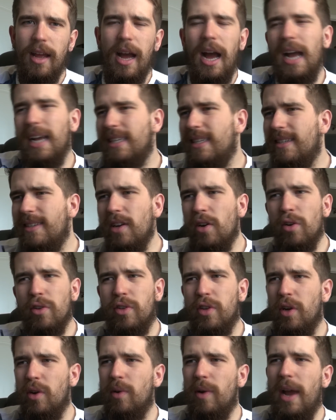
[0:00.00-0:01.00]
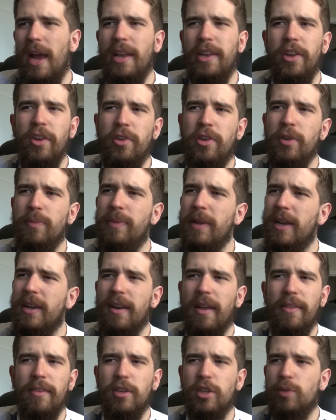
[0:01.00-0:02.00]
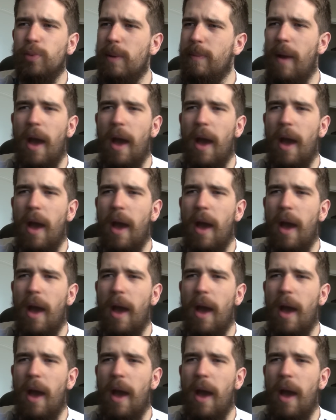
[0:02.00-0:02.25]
I still do. And YouTube did another sweep.